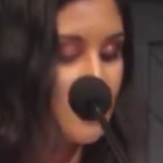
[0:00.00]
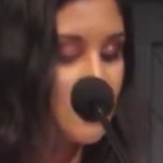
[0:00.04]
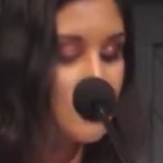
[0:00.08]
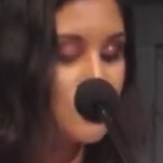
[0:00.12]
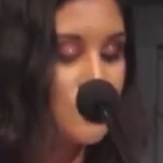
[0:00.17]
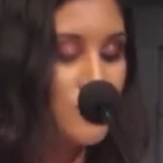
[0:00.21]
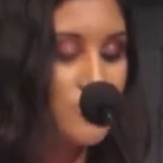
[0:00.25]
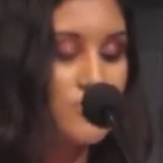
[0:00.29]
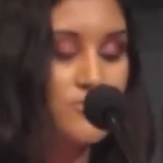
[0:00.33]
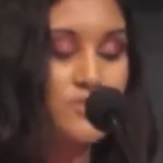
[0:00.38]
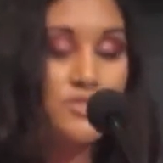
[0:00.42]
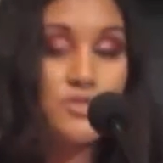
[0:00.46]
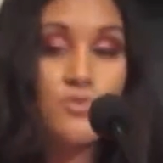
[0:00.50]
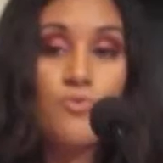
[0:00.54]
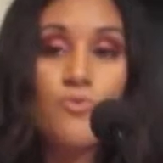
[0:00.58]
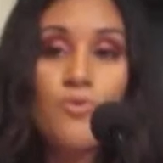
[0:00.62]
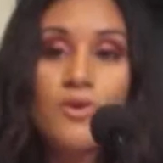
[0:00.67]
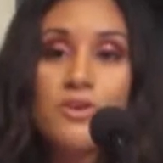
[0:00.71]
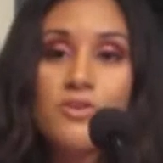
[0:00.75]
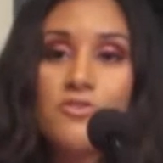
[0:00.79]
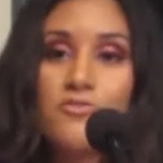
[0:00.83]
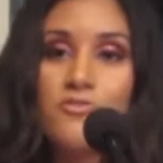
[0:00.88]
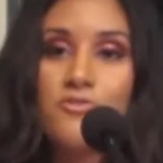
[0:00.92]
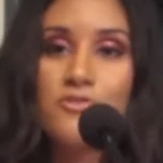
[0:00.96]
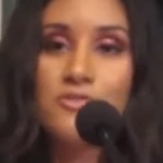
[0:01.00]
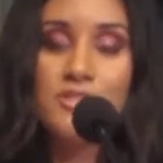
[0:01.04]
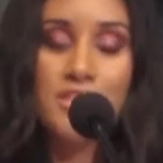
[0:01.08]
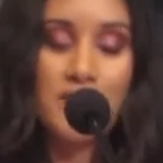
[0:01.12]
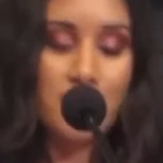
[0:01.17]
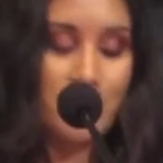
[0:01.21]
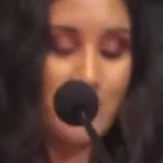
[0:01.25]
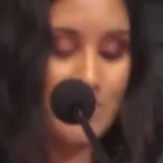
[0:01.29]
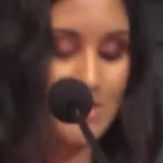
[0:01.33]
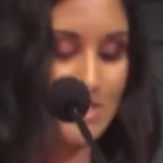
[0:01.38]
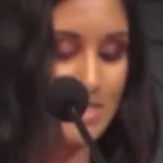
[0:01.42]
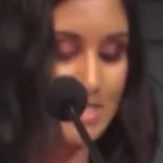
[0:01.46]
Toronto is a wonderful,
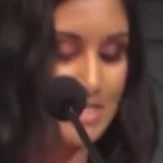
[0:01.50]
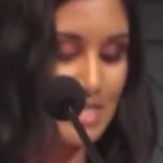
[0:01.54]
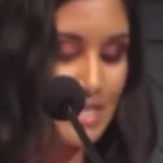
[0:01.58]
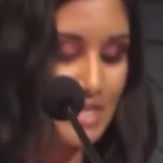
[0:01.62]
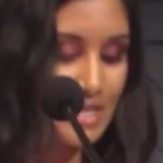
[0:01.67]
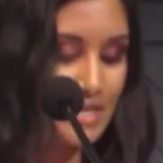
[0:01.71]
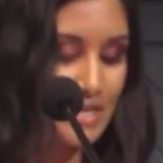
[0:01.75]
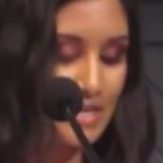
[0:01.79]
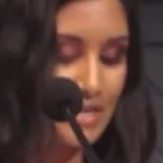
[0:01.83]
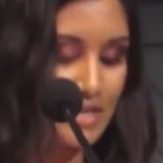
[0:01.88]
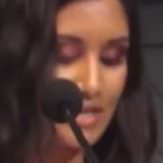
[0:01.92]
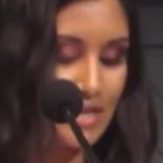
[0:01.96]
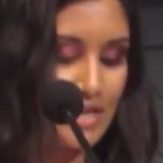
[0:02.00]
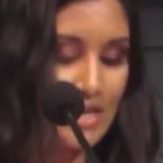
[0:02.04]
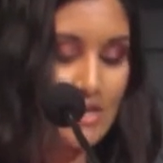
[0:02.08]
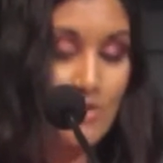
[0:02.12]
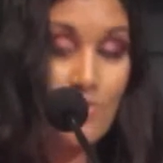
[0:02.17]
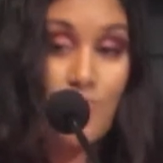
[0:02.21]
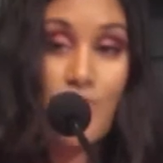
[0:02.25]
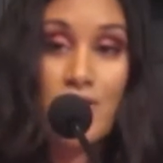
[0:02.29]
diverse city and